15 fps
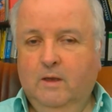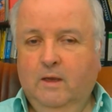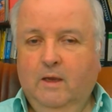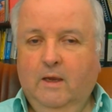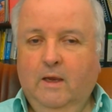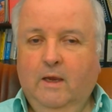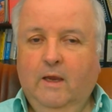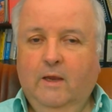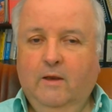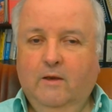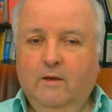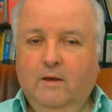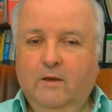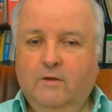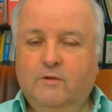
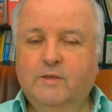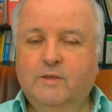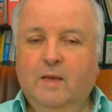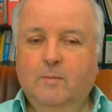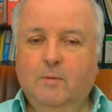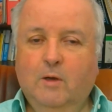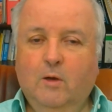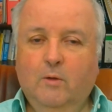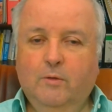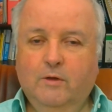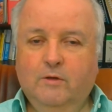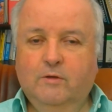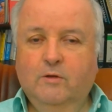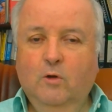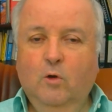and somehow
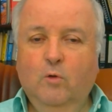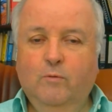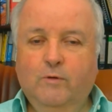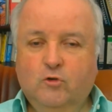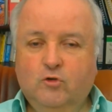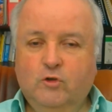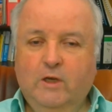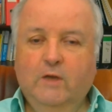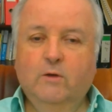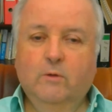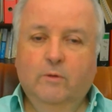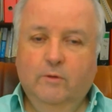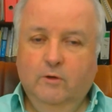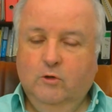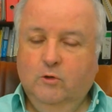this overshadows
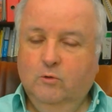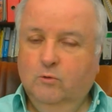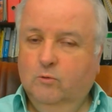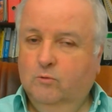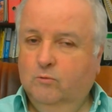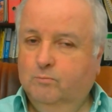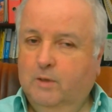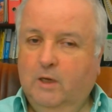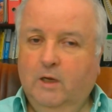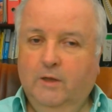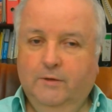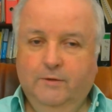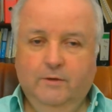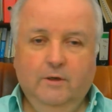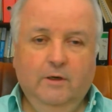the new
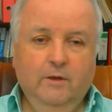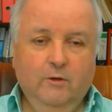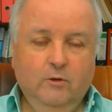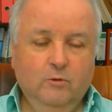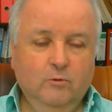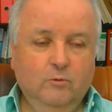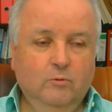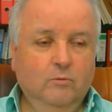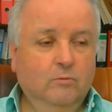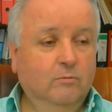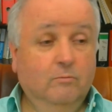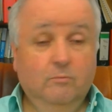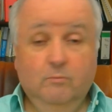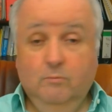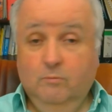partner, the new
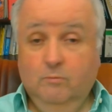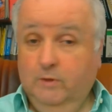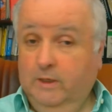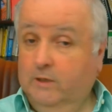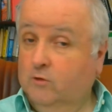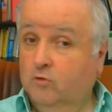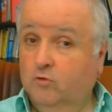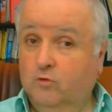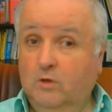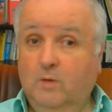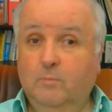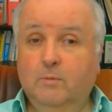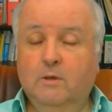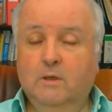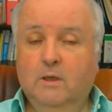relationship.
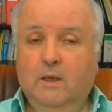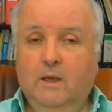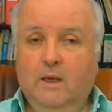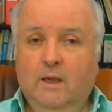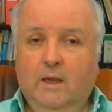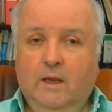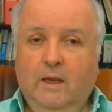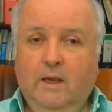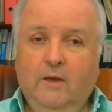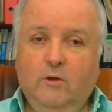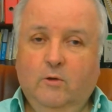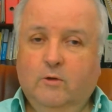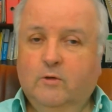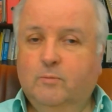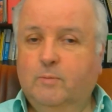And you
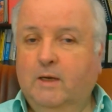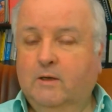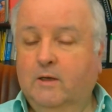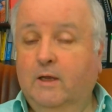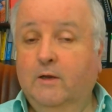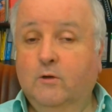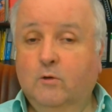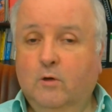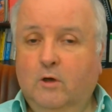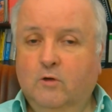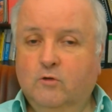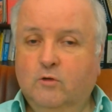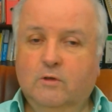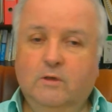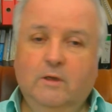expect
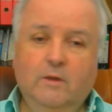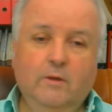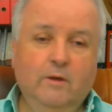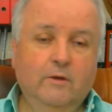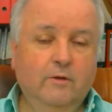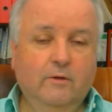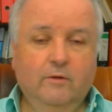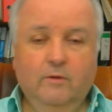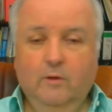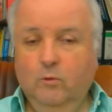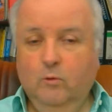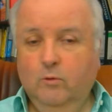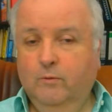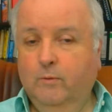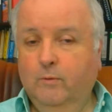unconsciously that the
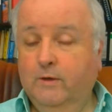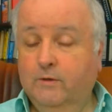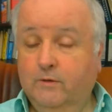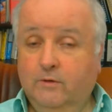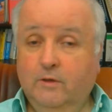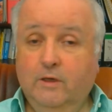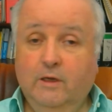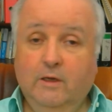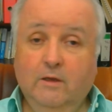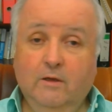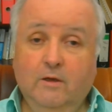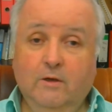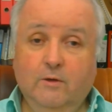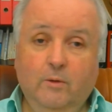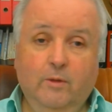old one is
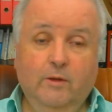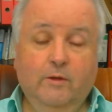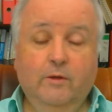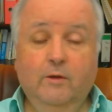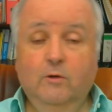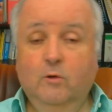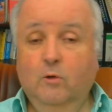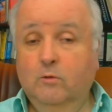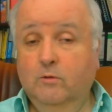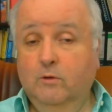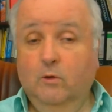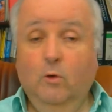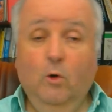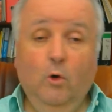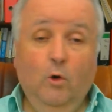healed, or that there are
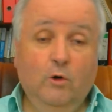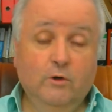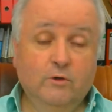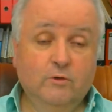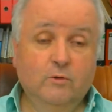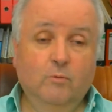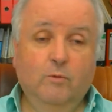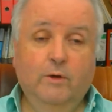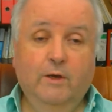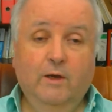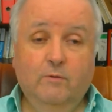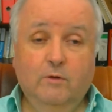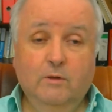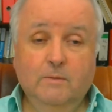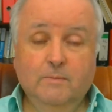no hurts,
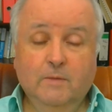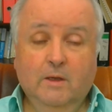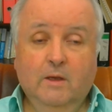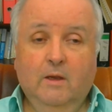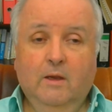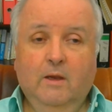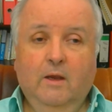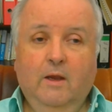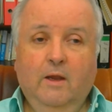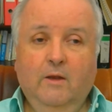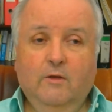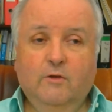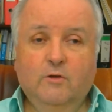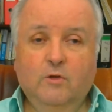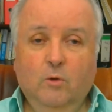whatever. And
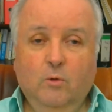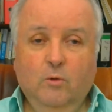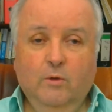so